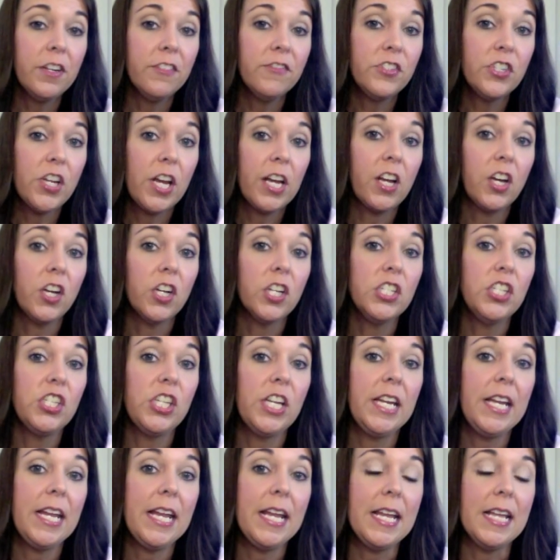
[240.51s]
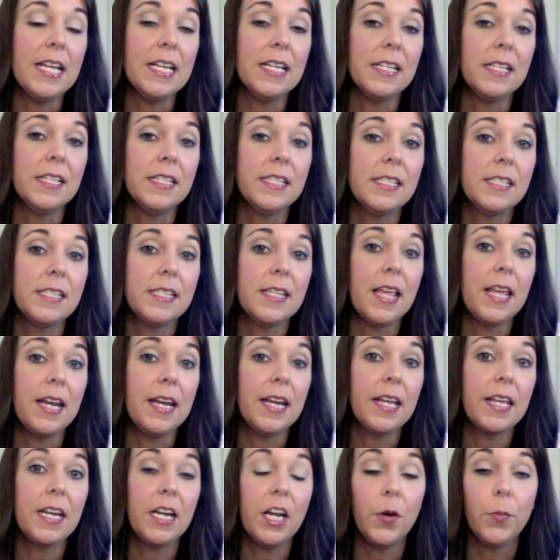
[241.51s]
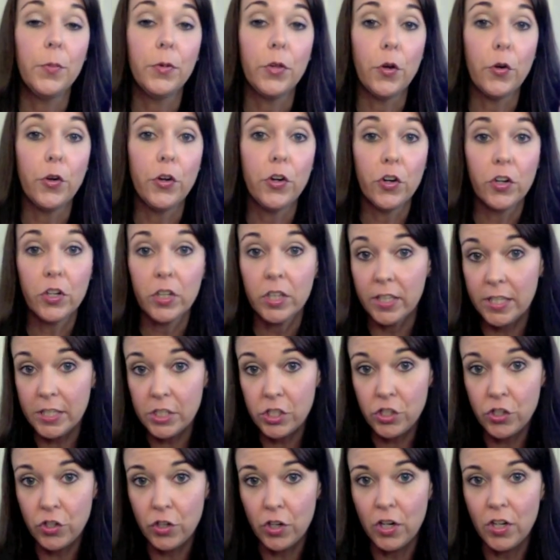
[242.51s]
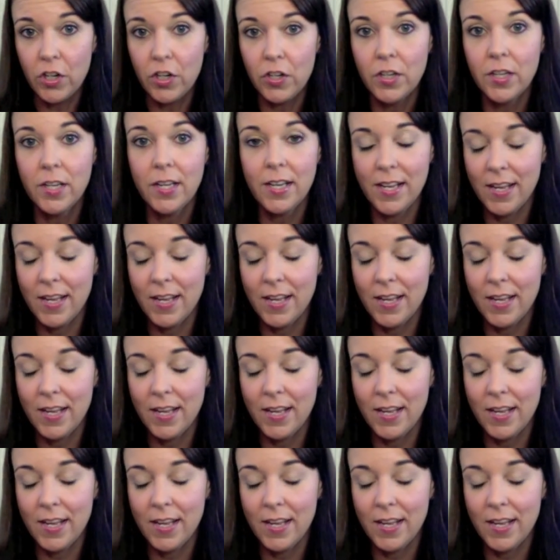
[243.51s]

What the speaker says: of Shakeology is that it can help lower your cholesterol.